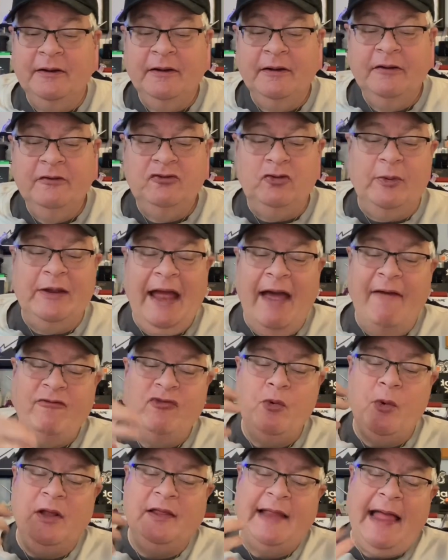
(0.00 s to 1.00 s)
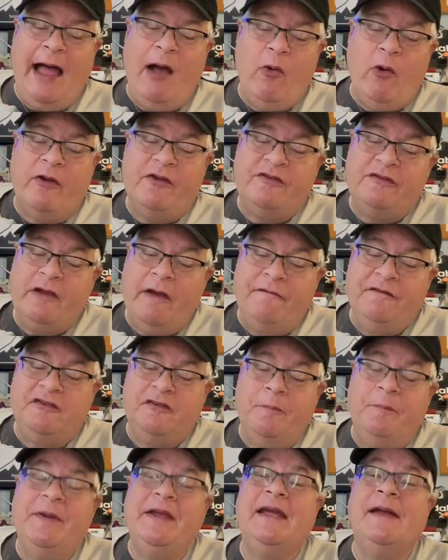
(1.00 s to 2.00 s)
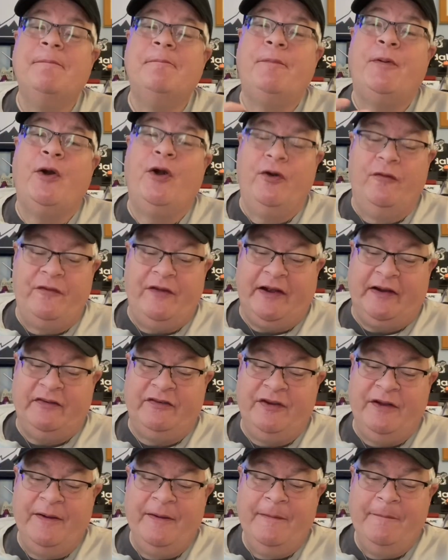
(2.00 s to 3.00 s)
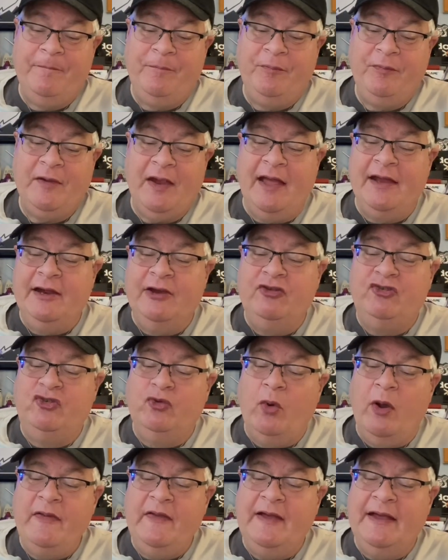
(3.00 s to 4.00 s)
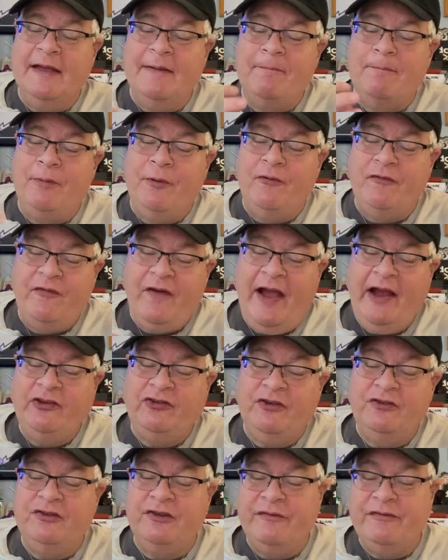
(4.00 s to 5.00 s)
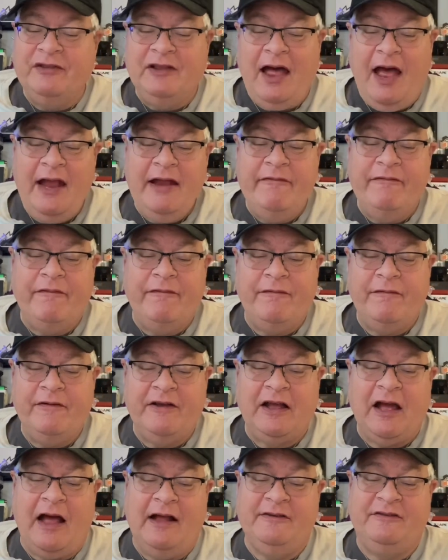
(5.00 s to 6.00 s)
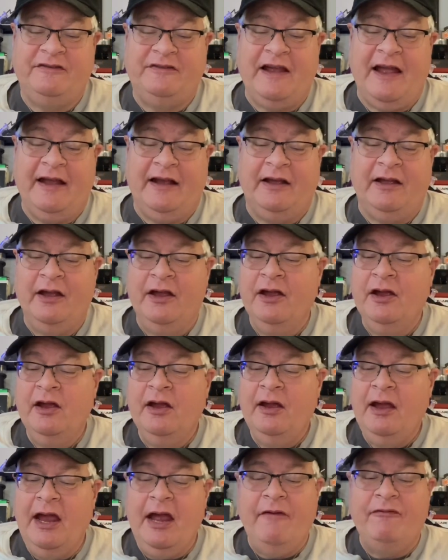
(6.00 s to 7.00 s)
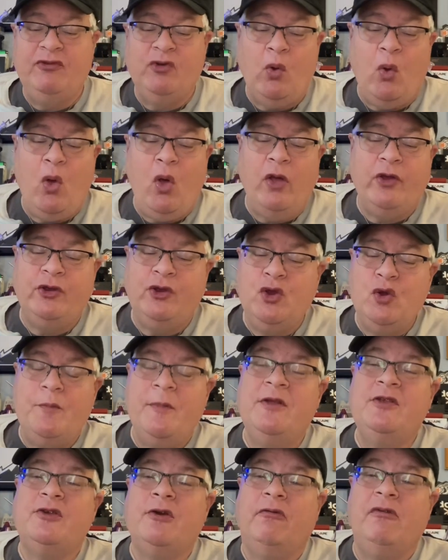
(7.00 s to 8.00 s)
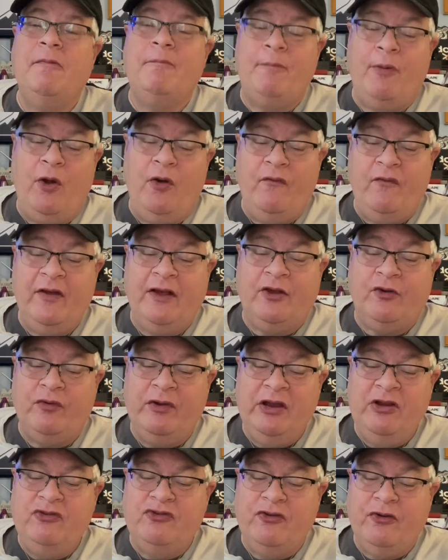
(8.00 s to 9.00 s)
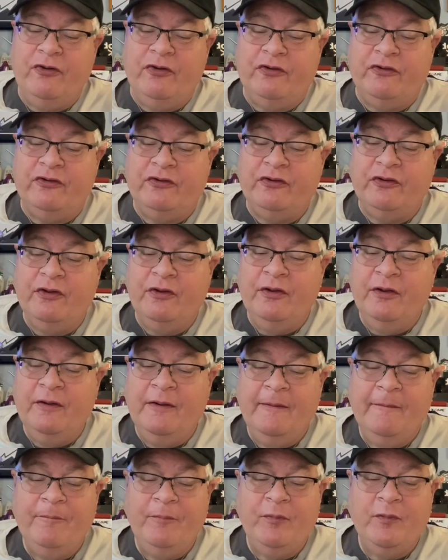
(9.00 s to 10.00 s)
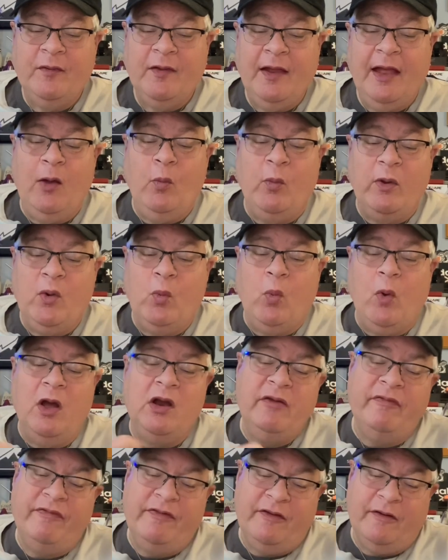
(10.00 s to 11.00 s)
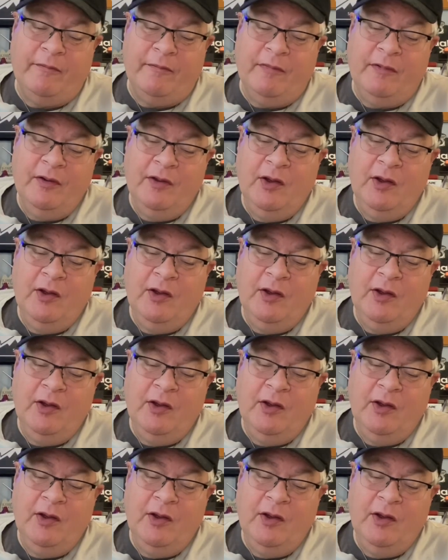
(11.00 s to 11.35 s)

So we have to allow ourselves to be imperfect and enjoy the imperfections of life, for God's sake. After all, humans are imperfect creatures, and we're one of them.